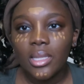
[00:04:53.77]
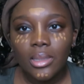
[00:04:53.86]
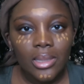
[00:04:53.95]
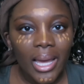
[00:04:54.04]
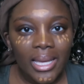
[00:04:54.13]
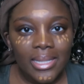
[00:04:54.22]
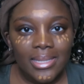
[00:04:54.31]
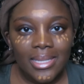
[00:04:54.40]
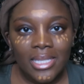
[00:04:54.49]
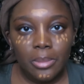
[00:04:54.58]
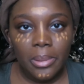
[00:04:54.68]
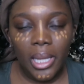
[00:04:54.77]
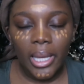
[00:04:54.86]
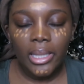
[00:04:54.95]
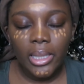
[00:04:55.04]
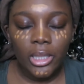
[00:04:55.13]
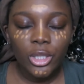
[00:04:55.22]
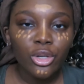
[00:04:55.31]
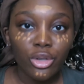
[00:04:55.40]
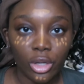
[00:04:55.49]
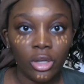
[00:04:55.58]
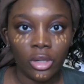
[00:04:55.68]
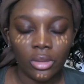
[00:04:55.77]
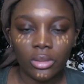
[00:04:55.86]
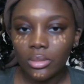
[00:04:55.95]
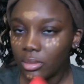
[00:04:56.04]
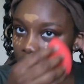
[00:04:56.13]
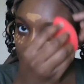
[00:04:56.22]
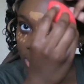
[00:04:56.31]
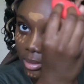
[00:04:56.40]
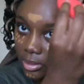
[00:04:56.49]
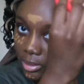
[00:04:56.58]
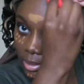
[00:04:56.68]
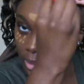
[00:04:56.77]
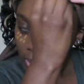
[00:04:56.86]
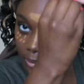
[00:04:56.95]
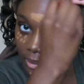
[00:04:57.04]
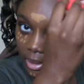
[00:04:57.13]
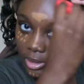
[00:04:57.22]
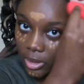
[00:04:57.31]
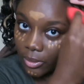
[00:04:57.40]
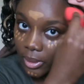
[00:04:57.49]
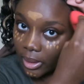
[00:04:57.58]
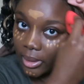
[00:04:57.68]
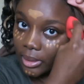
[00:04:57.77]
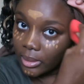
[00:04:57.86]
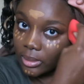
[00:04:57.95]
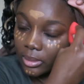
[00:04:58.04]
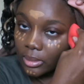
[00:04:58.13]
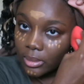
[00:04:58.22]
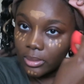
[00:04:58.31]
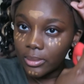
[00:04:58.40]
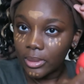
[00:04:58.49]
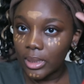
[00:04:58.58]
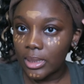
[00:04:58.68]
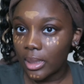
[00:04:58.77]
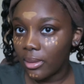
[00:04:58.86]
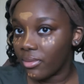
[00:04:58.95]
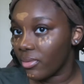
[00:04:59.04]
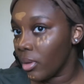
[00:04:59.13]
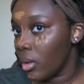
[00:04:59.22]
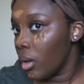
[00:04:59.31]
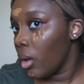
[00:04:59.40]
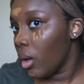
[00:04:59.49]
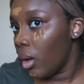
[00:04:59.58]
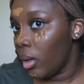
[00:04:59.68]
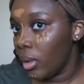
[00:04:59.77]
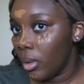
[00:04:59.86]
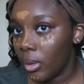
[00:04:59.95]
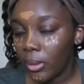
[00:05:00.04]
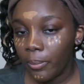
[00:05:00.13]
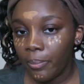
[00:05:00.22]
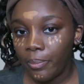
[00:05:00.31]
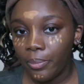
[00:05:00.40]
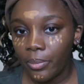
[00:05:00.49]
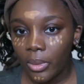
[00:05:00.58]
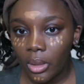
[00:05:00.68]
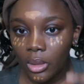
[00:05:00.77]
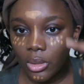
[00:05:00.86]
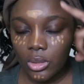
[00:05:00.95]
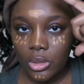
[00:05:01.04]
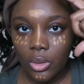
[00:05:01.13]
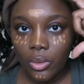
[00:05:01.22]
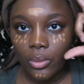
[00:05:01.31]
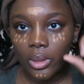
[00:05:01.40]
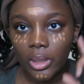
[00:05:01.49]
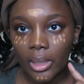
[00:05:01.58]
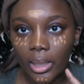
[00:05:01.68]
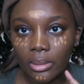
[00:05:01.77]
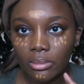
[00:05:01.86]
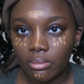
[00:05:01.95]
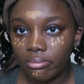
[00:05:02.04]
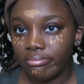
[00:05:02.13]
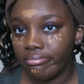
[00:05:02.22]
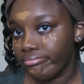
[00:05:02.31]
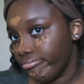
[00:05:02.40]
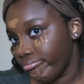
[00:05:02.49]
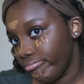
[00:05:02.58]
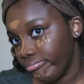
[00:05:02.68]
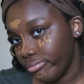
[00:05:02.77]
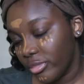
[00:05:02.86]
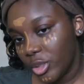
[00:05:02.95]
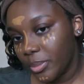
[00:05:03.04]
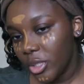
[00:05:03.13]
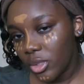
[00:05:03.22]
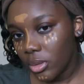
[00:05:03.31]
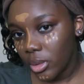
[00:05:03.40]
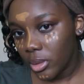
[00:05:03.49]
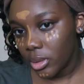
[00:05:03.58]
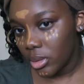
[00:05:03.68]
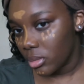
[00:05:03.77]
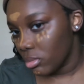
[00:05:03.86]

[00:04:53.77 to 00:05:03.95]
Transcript: light is playing your girl but it's okay it's life um so yeah espresso looks